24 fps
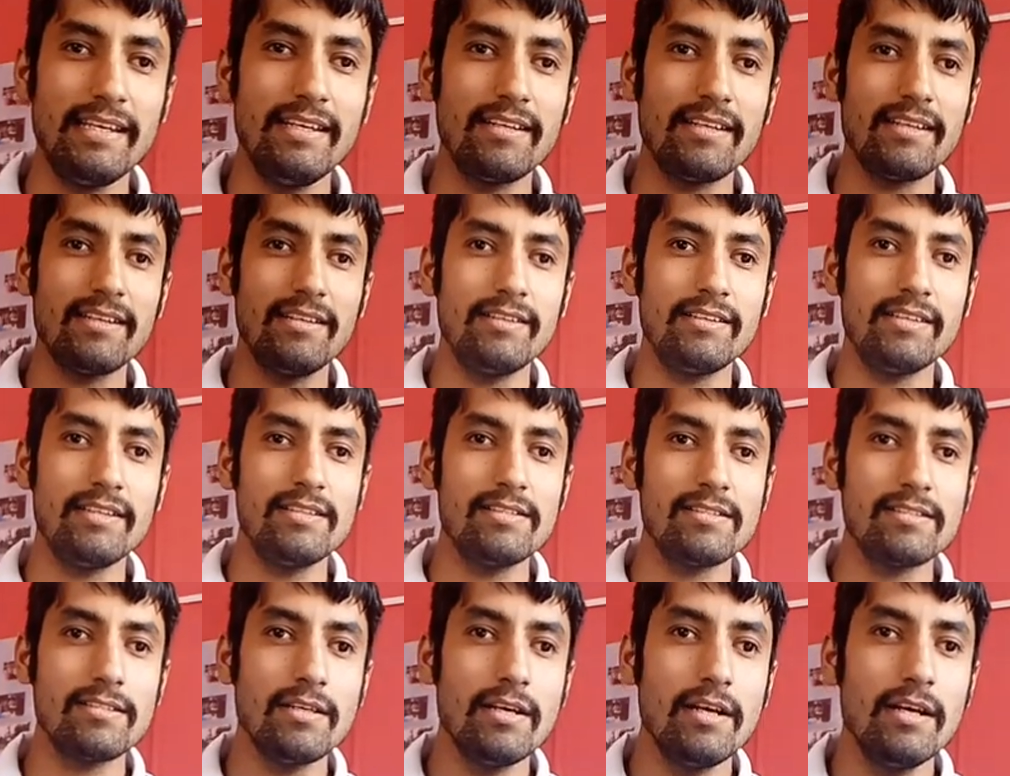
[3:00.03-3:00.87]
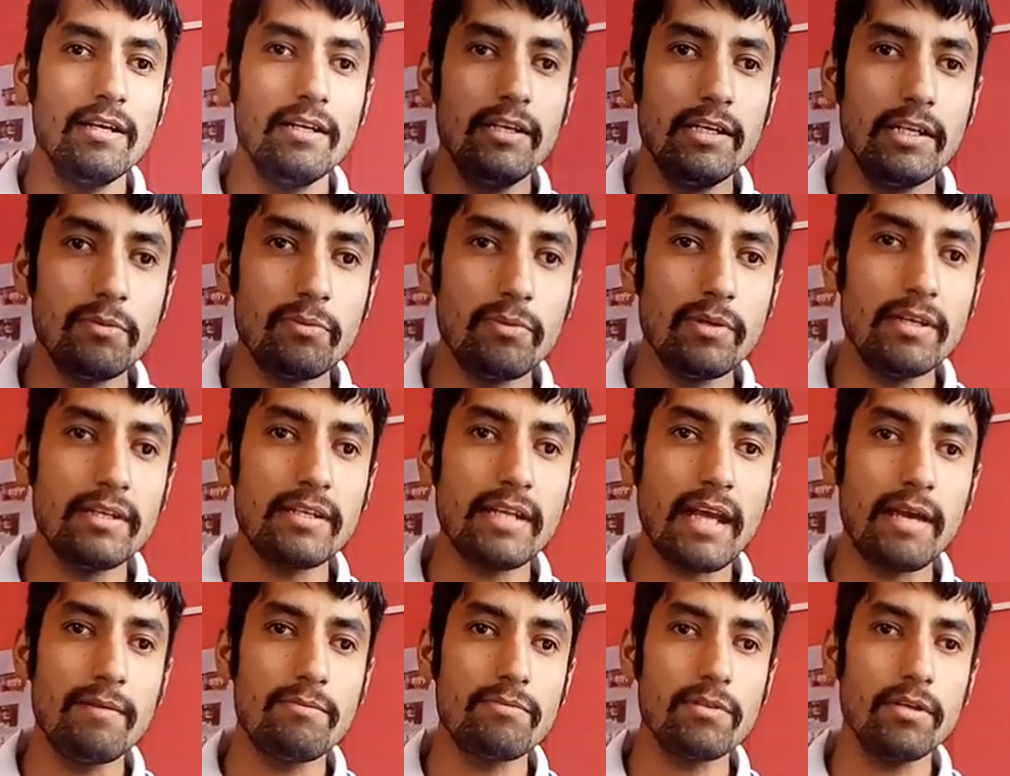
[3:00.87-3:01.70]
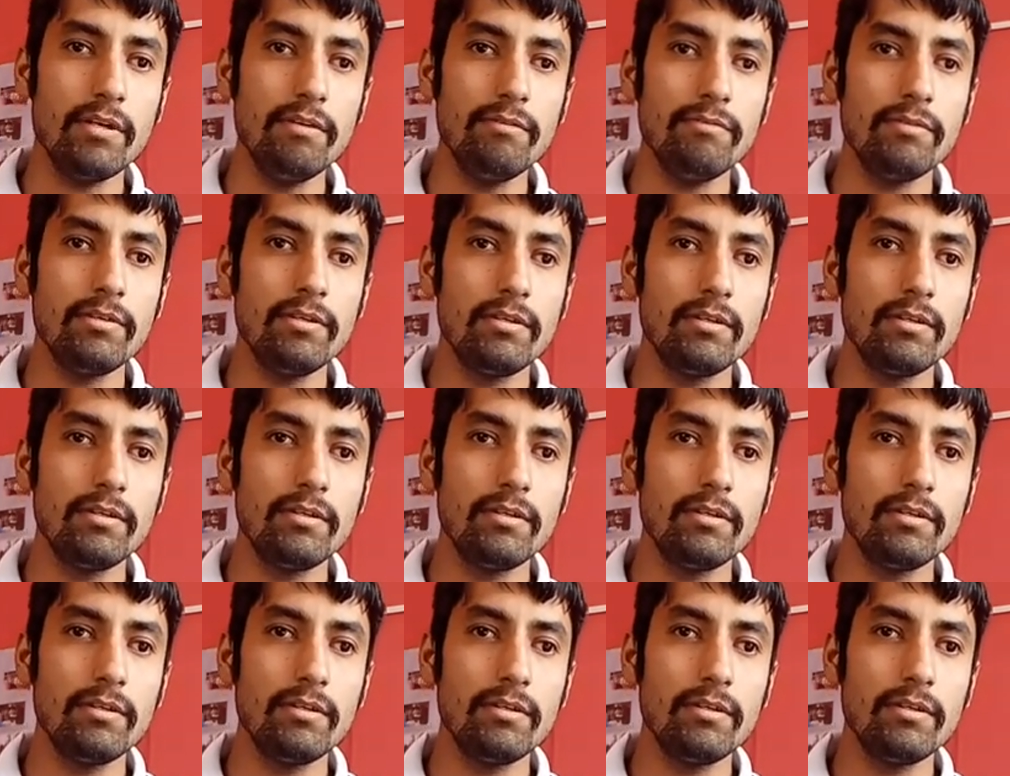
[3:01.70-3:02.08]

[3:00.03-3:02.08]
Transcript: air contains different types of